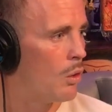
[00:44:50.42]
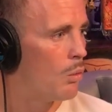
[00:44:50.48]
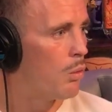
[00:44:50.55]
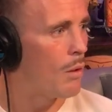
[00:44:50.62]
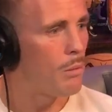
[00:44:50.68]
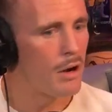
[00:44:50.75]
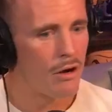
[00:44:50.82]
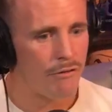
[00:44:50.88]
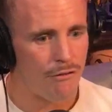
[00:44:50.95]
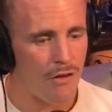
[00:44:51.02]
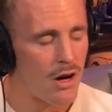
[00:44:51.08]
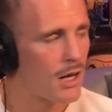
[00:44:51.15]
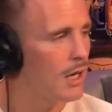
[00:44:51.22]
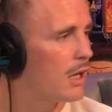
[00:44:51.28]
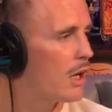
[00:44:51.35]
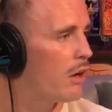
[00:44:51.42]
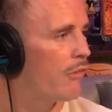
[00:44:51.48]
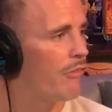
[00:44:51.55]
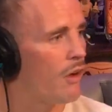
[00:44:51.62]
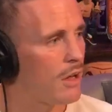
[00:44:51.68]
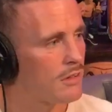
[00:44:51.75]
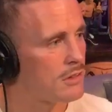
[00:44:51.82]
well, we're fucking going to
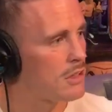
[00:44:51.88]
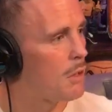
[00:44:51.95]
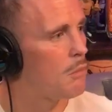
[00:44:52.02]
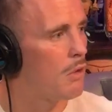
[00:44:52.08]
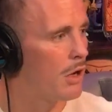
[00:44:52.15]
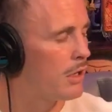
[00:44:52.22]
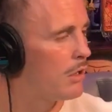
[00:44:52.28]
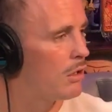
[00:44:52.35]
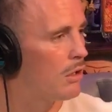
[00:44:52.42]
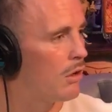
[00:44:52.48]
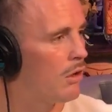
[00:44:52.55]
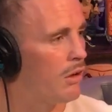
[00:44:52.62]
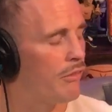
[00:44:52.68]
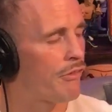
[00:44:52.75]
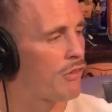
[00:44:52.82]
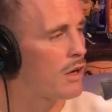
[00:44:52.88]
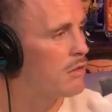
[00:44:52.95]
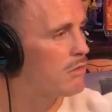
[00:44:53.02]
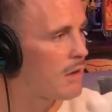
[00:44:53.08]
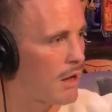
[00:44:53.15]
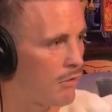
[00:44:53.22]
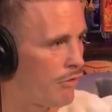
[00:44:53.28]
fight someone on a
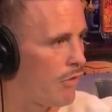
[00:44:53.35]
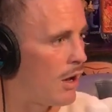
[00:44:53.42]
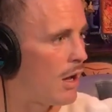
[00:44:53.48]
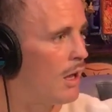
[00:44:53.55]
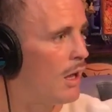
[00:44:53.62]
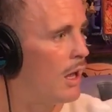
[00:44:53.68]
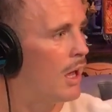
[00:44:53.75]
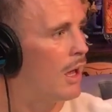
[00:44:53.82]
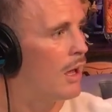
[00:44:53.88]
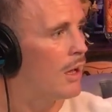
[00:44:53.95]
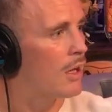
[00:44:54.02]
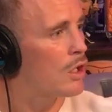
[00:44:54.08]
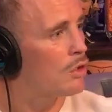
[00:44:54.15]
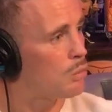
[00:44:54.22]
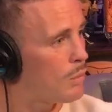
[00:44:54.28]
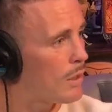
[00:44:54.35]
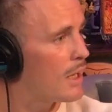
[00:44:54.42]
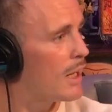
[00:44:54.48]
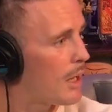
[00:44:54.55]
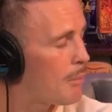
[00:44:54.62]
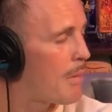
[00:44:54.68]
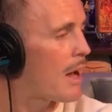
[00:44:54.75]
3-round fight because we're going
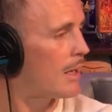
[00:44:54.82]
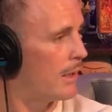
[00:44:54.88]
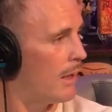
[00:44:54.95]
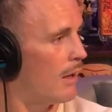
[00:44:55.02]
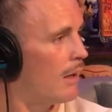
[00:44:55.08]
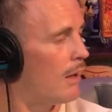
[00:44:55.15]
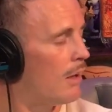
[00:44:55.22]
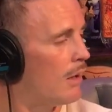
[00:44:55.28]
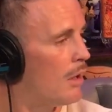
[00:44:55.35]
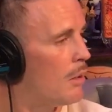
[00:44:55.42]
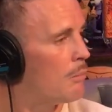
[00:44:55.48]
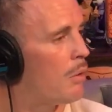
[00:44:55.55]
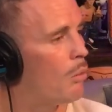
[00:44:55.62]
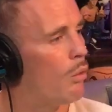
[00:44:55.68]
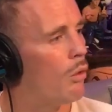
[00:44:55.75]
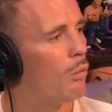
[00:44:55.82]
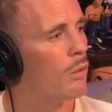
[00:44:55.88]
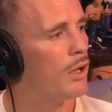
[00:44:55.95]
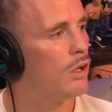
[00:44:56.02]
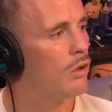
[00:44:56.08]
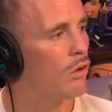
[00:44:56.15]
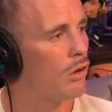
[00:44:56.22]
to get back there. But what
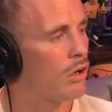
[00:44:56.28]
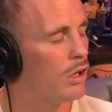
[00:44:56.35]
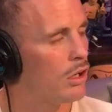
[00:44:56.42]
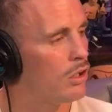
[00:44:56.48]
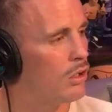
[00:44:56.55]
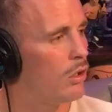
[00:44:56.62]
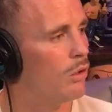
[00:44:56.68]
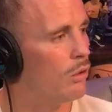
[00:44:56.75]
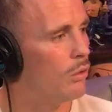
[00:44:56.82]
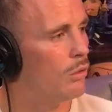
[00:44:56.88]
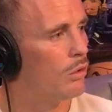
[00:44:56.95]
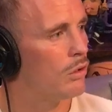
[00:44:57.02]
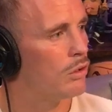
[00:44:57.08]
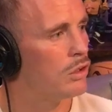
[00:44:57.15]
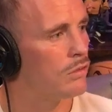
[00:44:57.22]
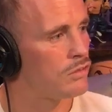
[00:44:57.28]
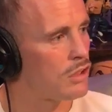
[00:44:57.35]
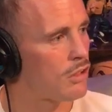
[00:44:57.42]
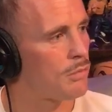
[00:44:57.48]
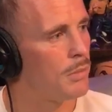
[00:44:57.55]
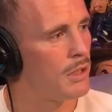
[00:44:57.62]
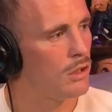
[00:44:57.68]
we're not going to do, you've
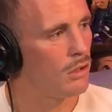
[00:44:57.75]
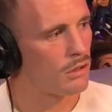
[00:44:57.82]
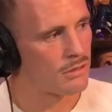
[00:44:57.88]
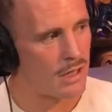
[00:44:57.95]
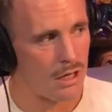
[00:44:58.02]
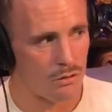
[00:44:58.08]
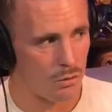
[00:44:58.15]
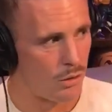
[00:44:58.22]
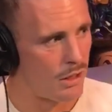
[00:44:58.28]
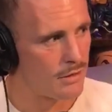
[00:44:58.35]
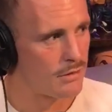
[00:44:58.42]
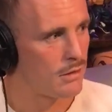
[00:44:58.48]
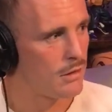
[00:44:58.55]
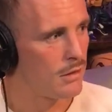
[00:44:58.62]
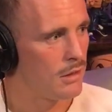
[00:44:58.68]
just been knocked out twice.